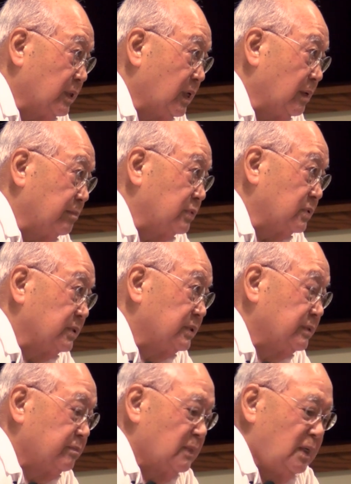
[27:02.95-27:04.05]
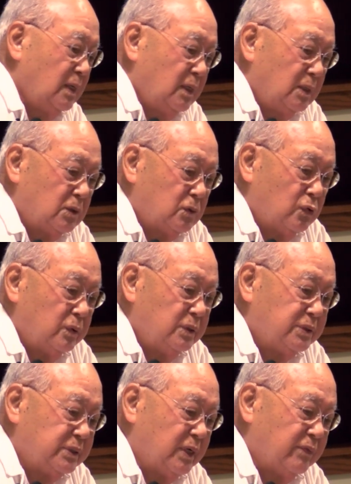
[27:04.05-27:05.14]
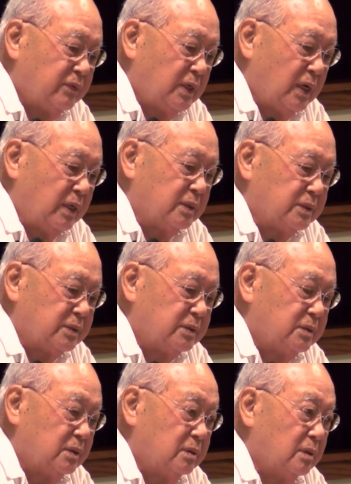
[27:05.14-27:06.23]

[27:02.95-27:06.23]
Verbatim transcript: campers. 27 asked,